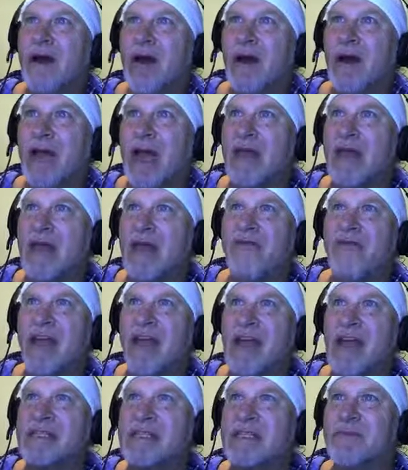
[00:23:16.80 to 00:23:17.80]
Okay, the
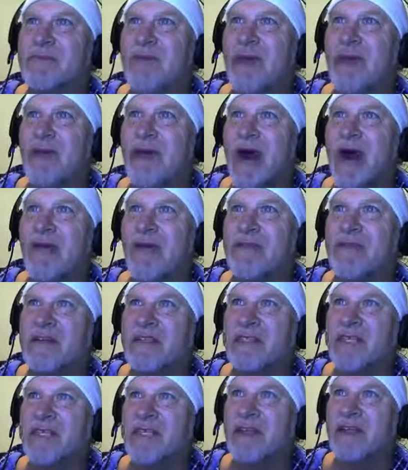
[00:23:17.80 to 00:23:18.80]
face is blown off. You
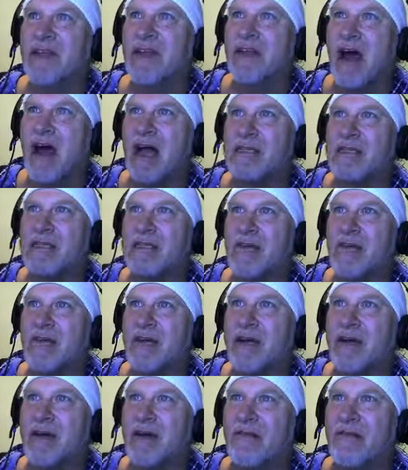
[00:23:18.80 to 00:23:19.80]
see the lines over
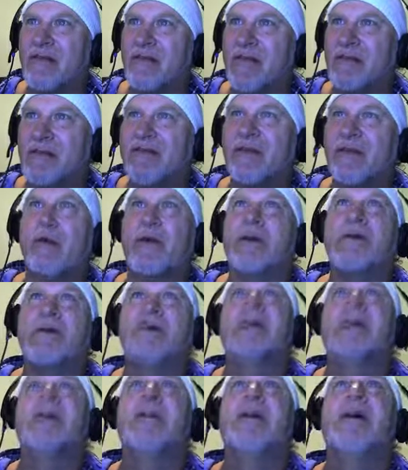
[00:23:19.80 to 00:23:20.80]
here for the
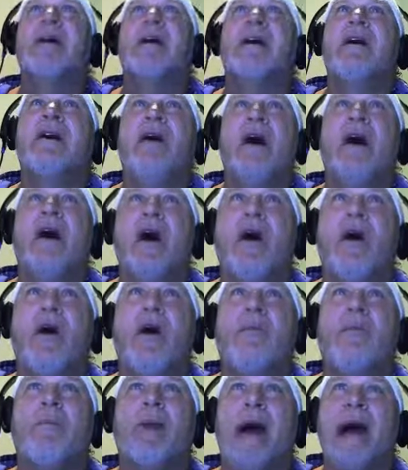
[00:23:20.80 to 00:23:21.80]
floors?
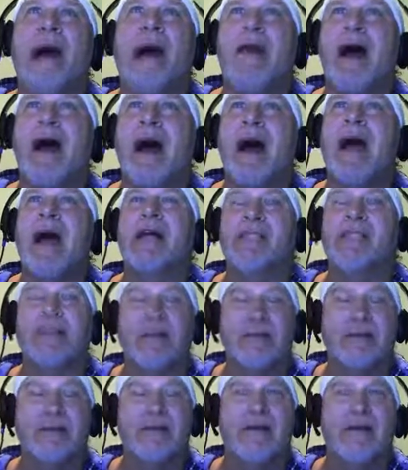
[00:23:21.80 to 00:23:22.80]
Oh my gosh.
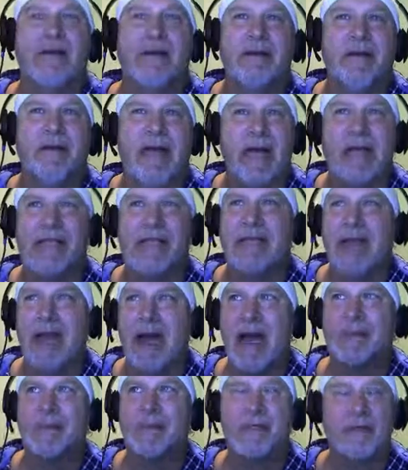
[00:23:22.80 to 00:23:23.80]
It's
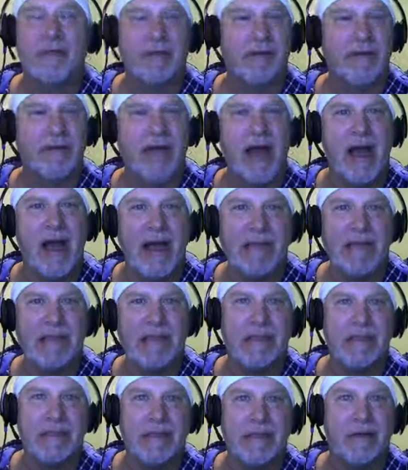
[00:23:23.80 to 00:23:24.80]
absolutely
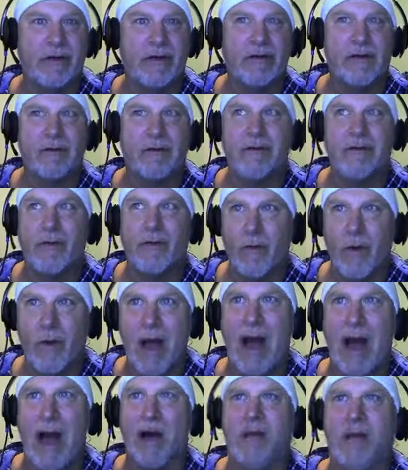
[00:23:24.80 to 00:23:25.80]
identical.
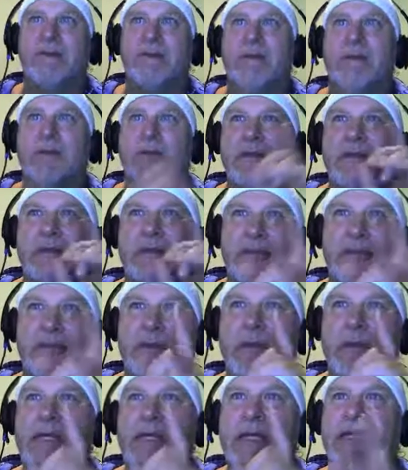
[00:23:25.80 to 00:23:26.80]
Wow. The
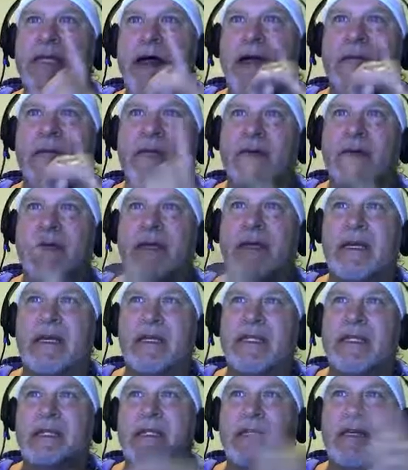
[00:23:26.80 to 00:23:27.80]
reason I'm doing
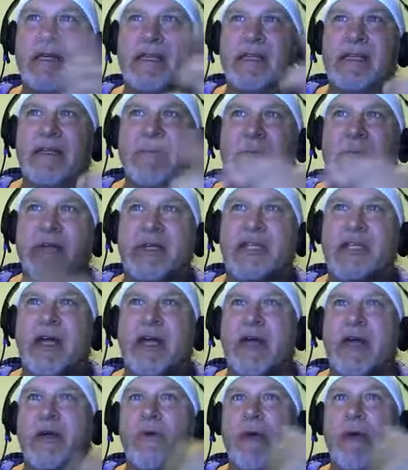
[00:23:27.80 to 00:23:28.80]
this is because I'm going to
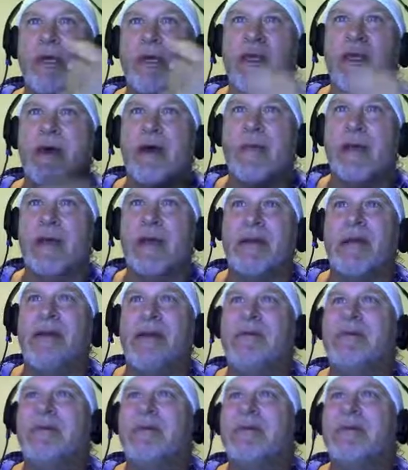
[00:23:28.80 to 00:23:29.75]
show you what's coming